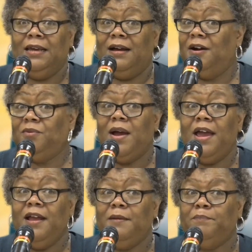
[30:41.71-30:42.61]
All
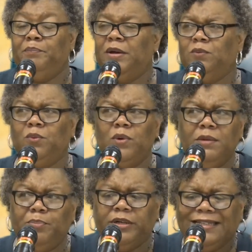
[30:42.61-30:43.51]
right? But when
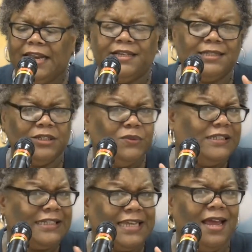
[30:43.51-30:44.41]
we put that stew
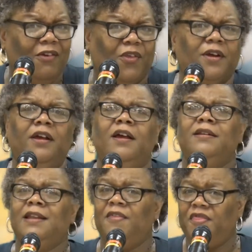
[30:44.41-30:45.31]
together,
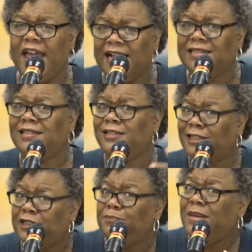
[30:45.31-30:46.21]
now that's a
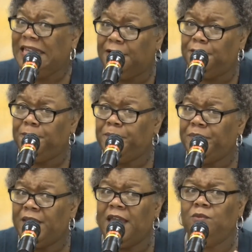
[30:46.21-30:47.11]
good meal.
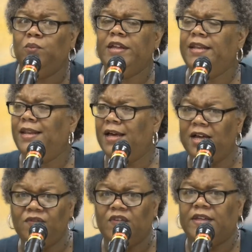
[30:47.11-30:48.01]
And we
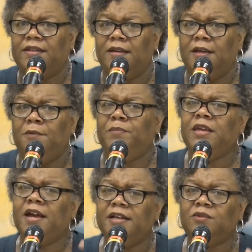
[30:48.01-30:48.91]
love it
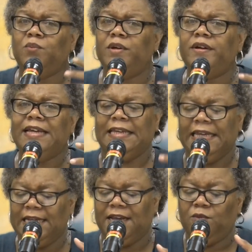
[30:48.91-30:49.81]
because we're
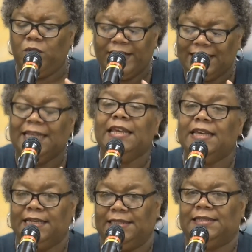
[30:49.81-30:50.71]
eating what
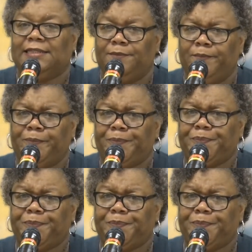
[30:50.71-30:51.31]
is